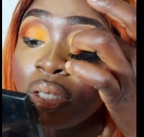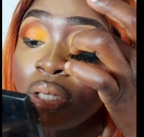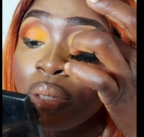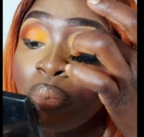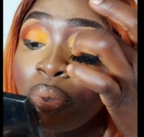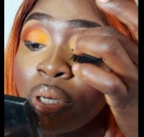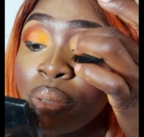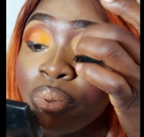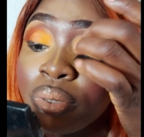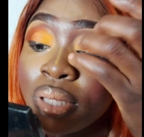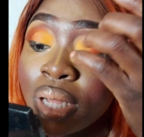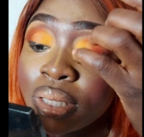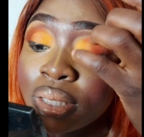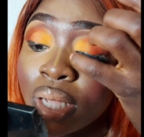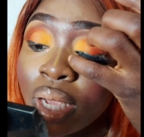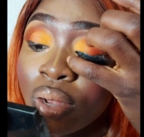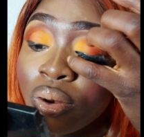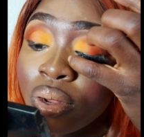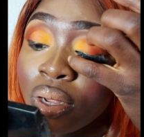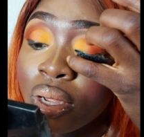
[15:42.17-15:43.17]
The eyelash I was
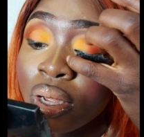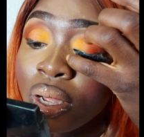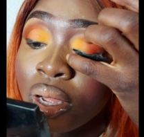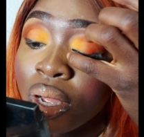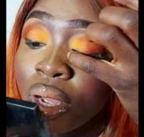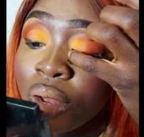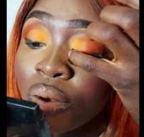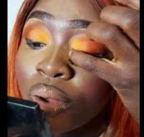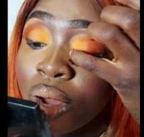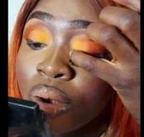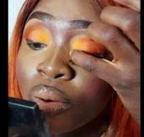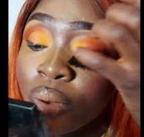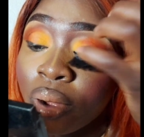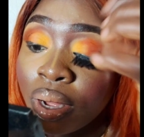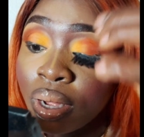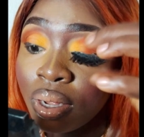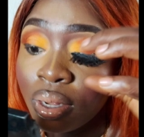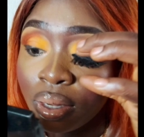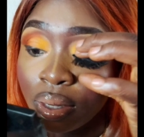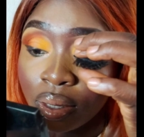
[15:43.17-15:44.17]
using today was
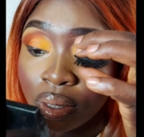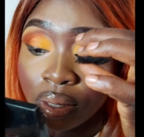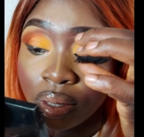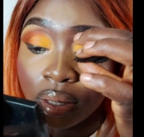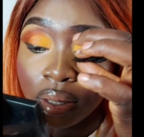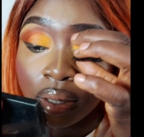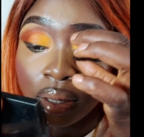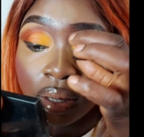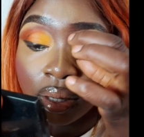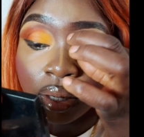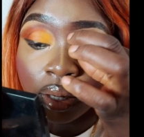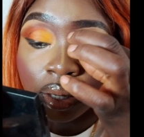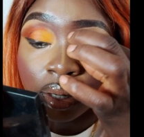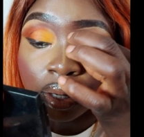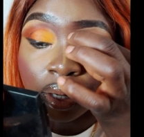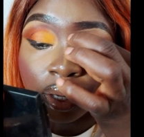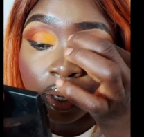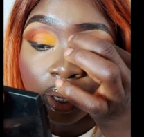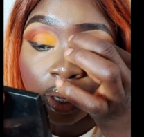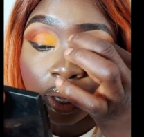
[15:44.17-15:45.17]
very big,
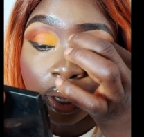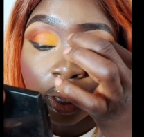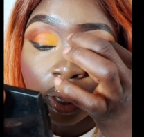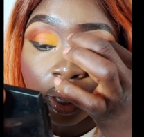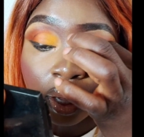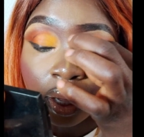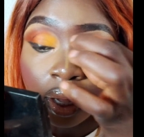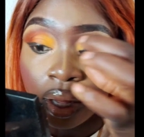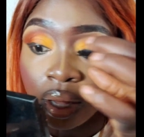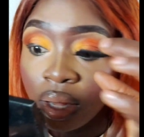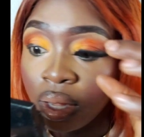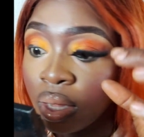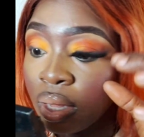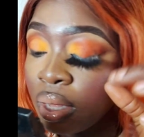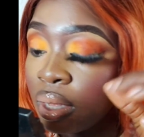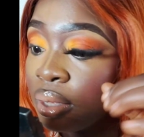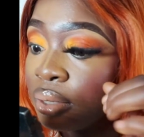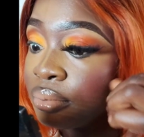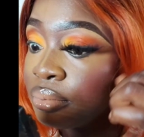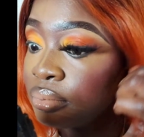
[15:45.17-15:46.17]

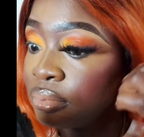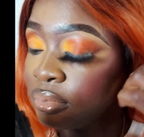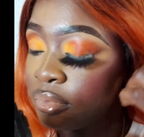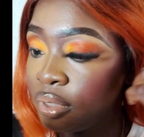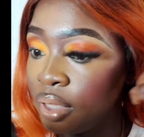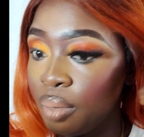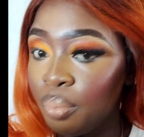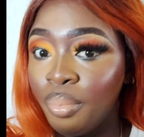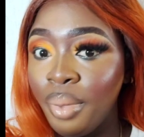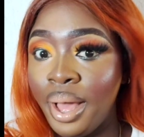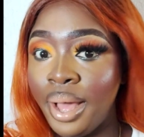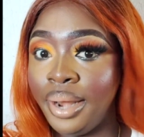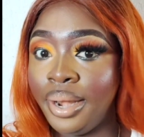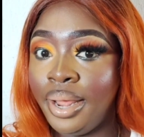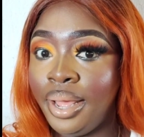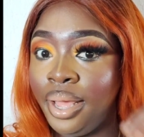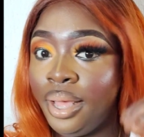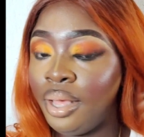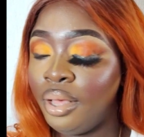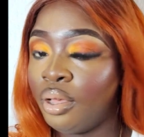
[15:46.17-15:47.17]
but I was
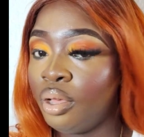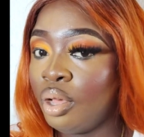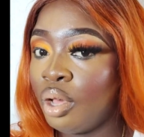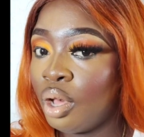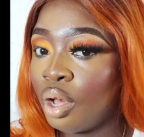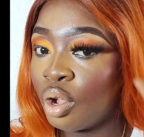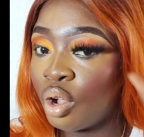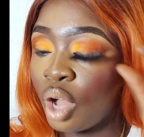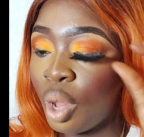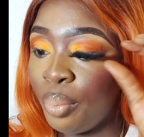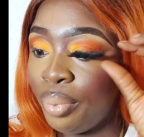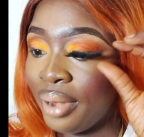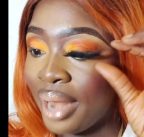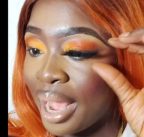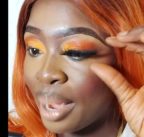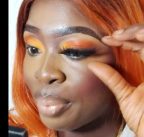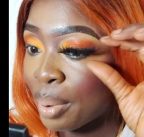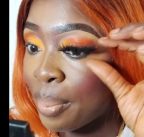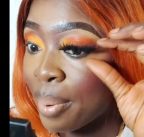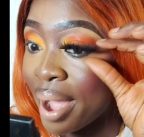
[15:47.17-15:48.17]
obsessed with
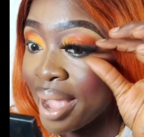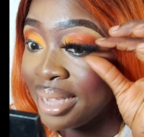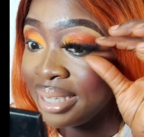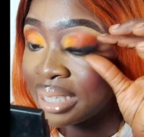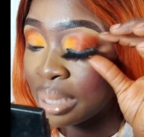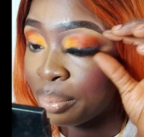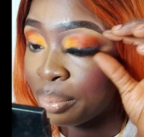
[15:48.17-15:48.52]
it.